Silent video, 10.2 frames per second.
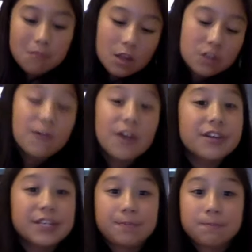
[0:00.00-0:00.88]
It's very
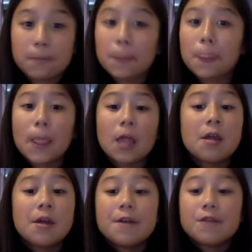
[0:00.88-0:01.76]
good.
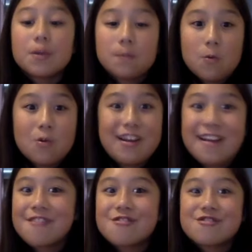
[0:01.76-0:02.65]
They're
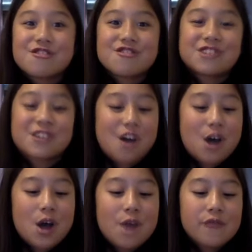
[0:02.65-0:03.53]
moist, they're
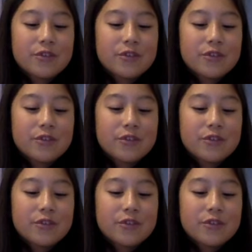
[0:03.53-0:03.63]
soft.